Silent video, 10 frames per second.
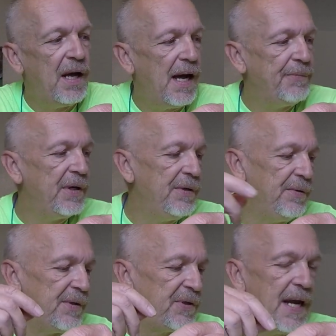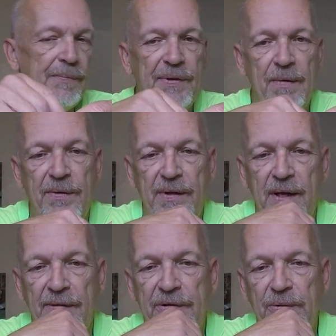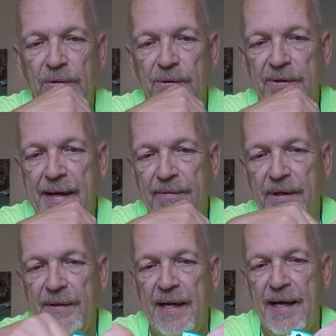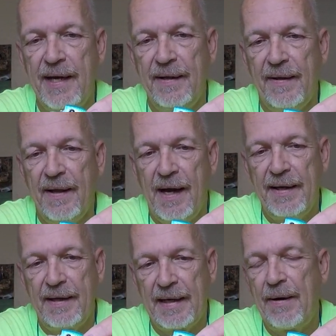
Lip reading: I'm going to do the same thing with the other 2 lures. I haven't done that yet. I'll